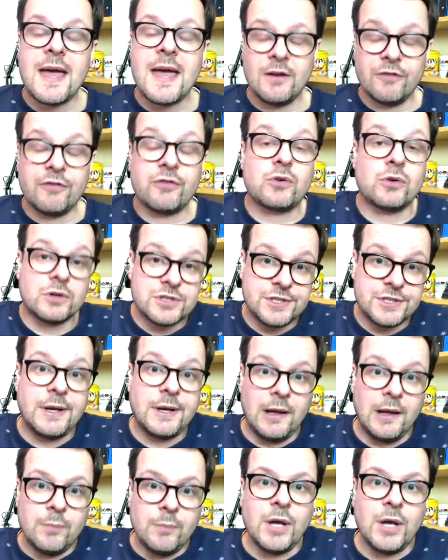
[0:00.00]
And of course,
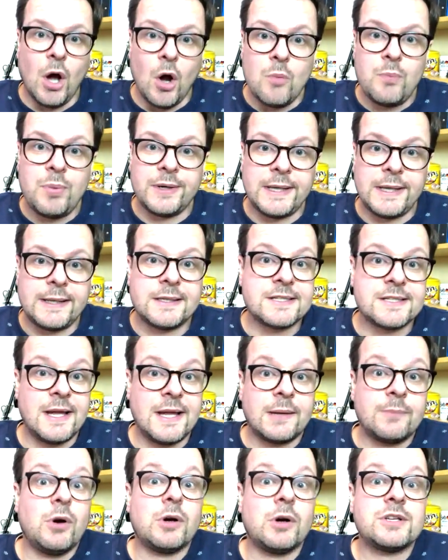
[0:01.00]
I'll be opening
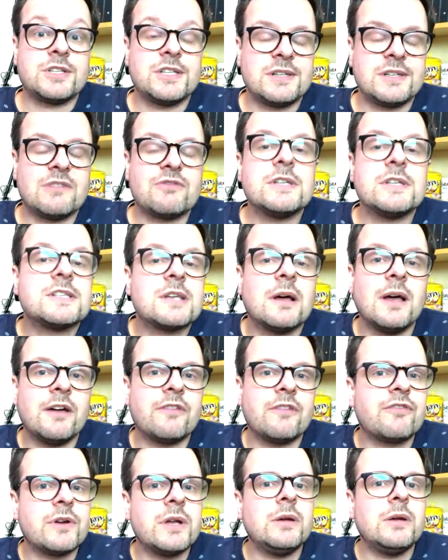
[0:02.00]
snack boxes
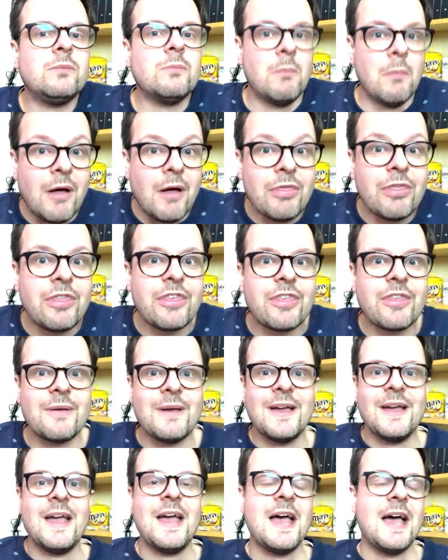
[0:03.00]
every month
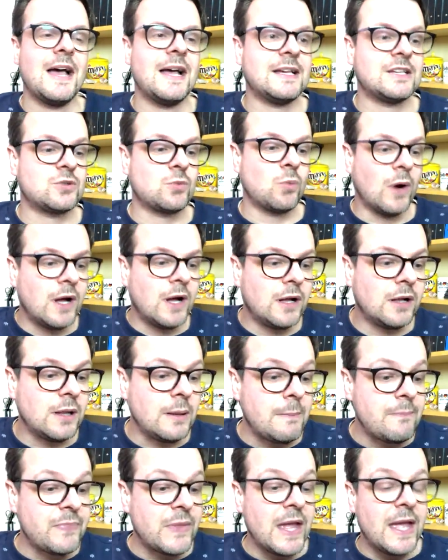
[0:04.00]
as
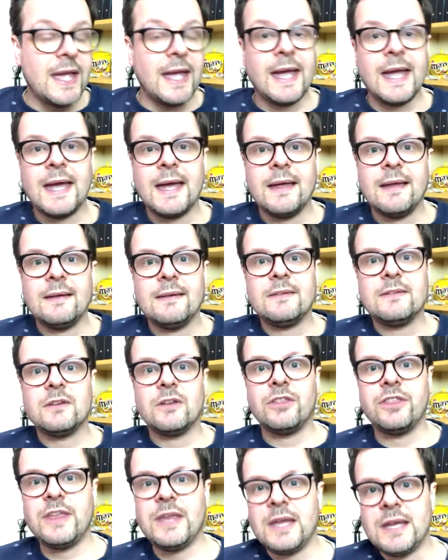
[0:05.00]
well. And
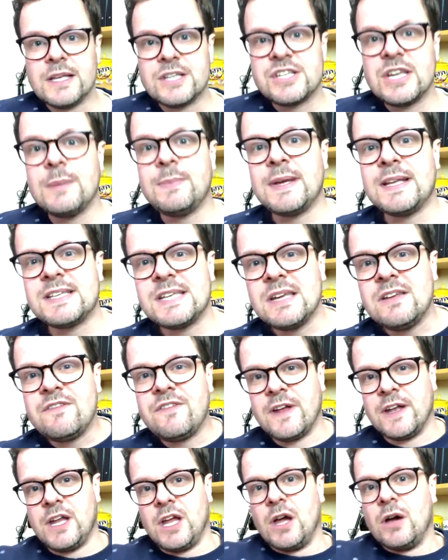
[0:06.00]
the TBT
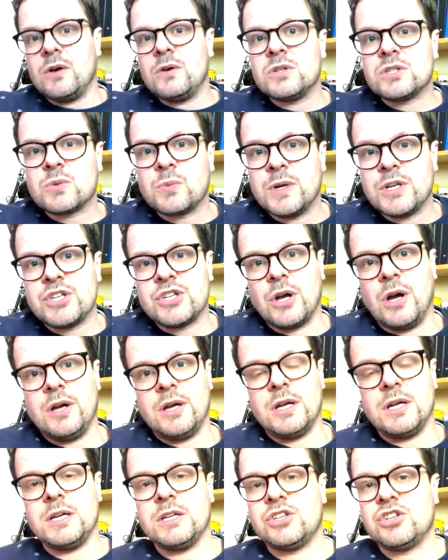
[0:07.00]
videos, which
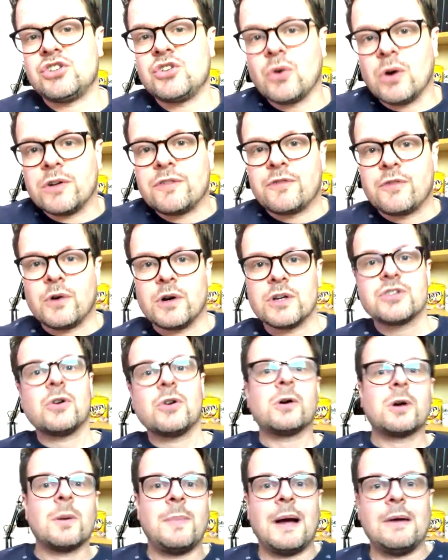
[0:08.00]
is short for
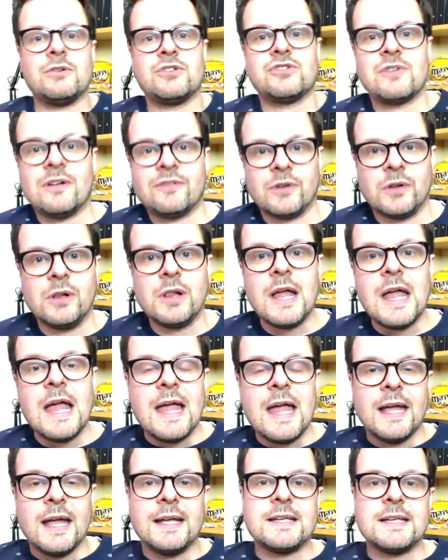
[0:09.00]
Talk About Travel,
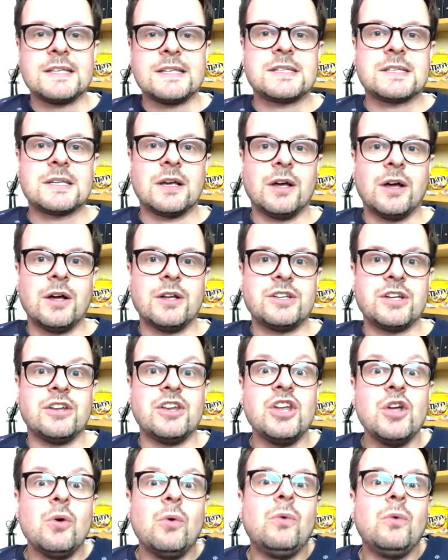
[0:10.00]
is the
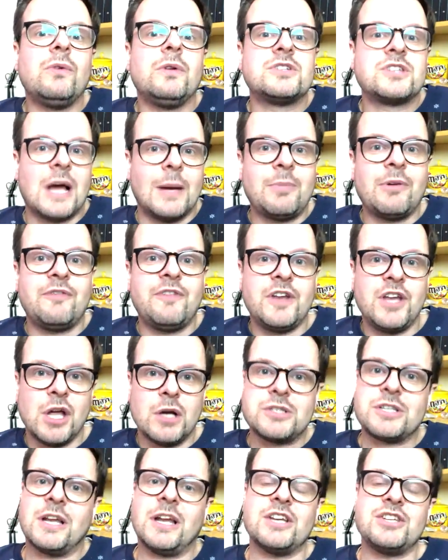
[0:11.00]
new type of
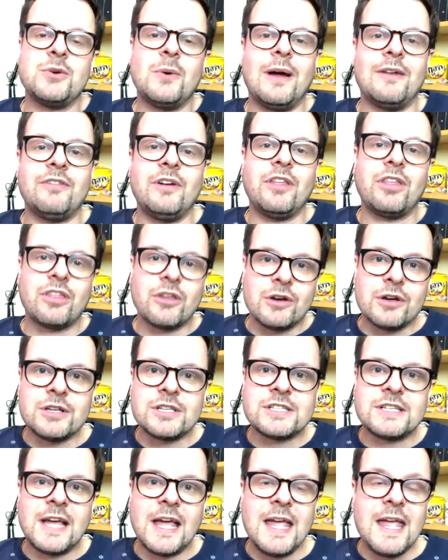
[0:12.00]
videos that I do every
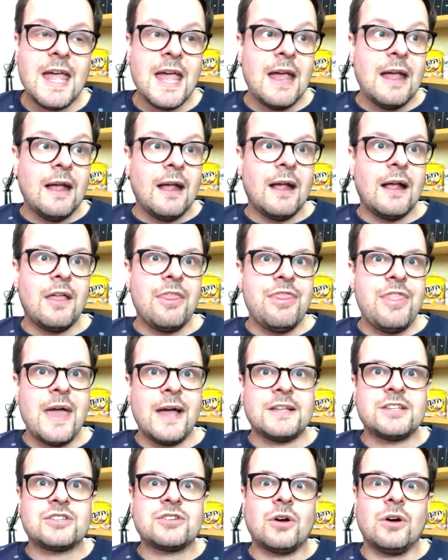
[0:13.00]
Thursday. And
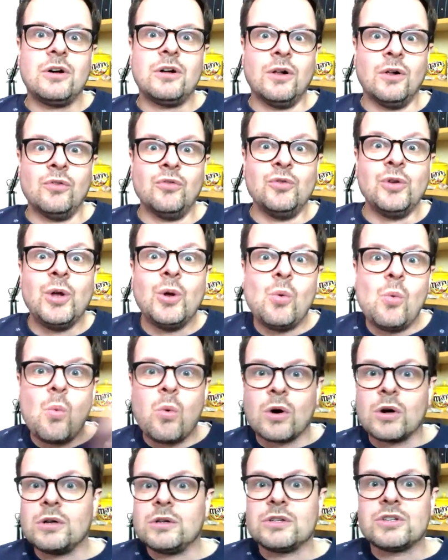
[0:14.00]
that's a whole new
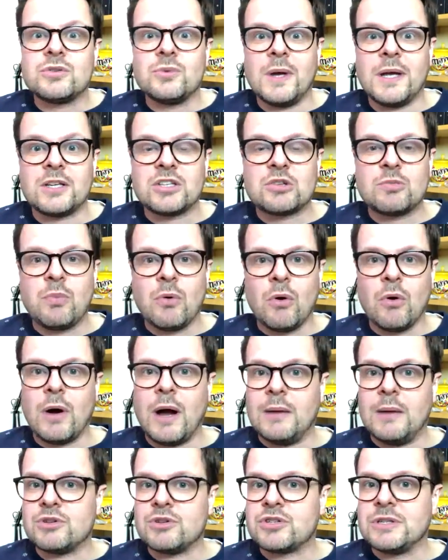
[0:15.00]
world to explore.
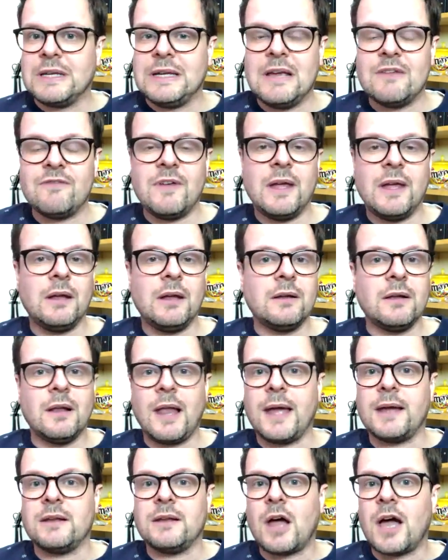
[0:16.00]
I'm giving
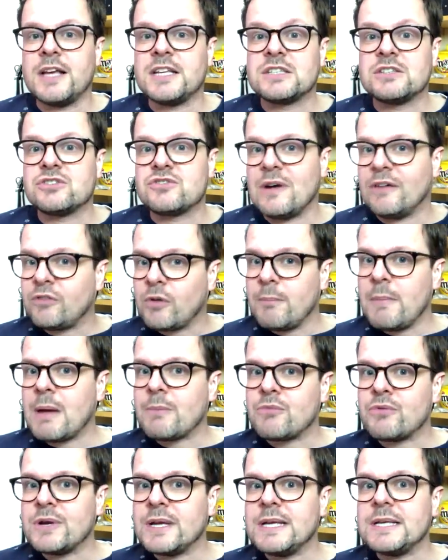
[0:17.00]
like nice travel
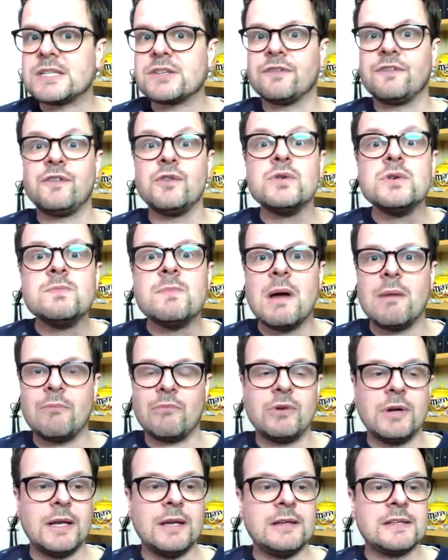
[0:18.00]
memories, food
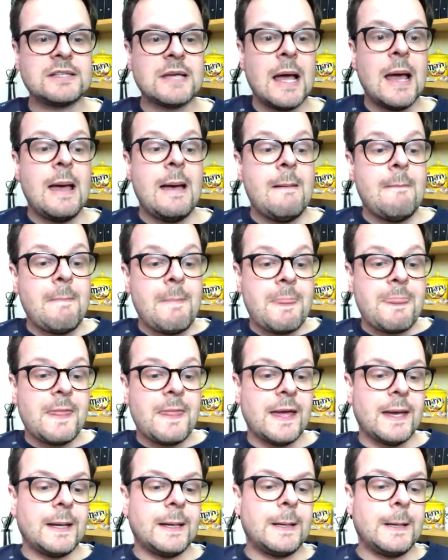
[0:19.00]
memories.
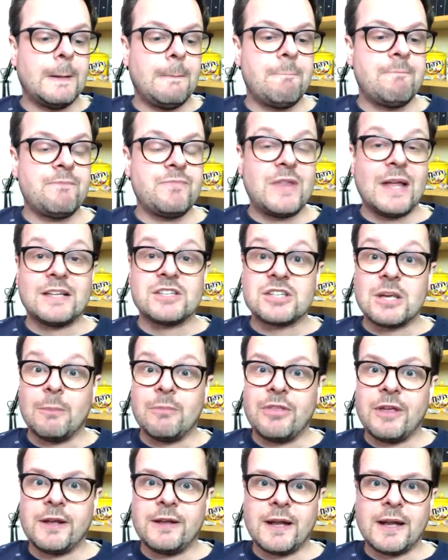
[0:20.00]
That's
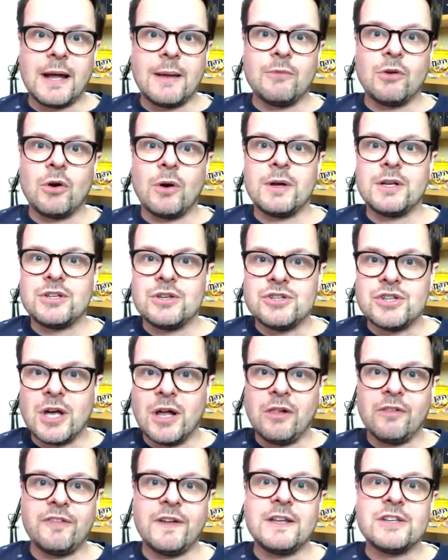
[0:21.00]
something that I'm going to
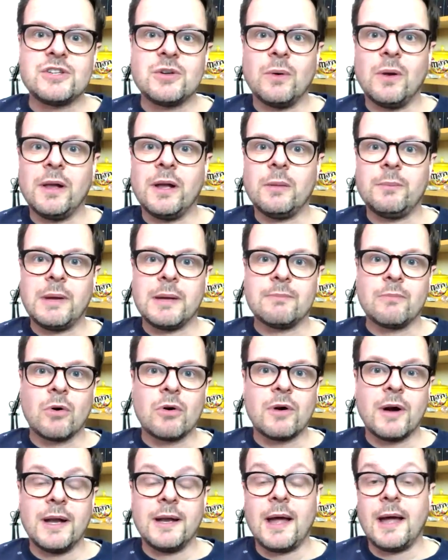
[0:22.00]
delve into a little bit
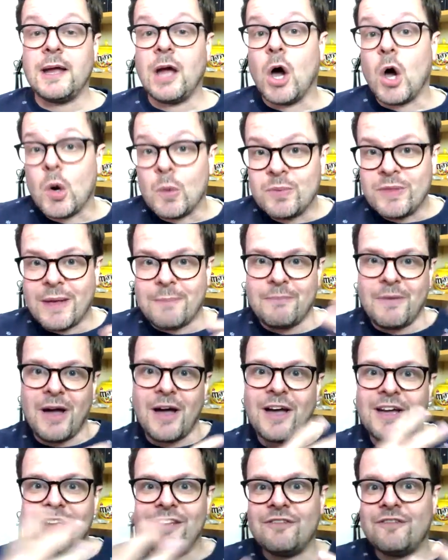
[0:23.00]
more. And I hope that
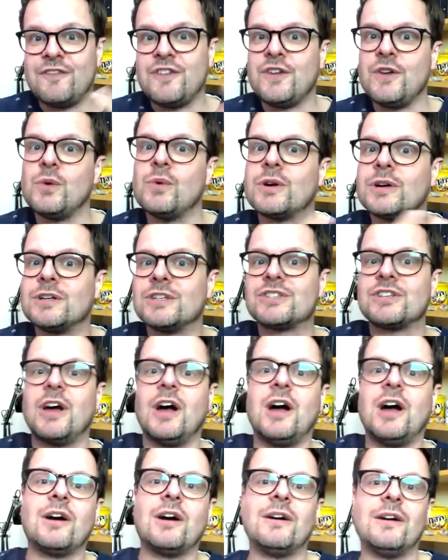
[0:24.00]
my viewers
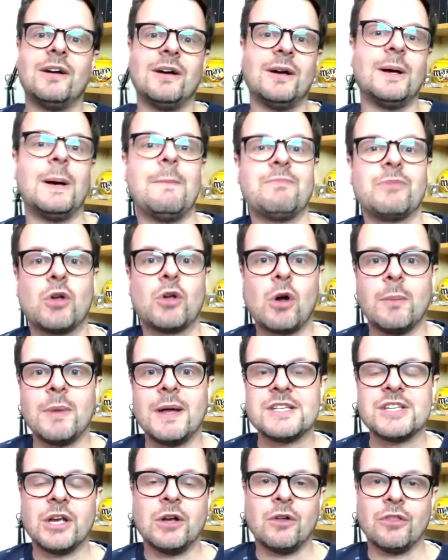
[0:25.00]
are
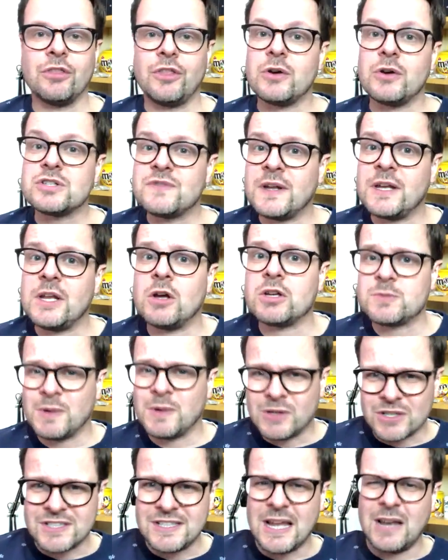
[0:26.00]
commenting on those videos
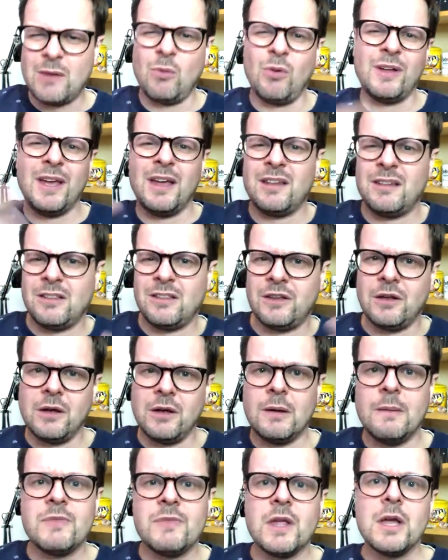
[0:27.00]
because that will get
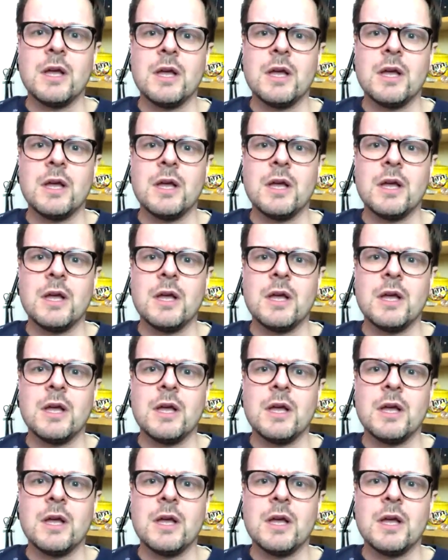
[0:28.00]
the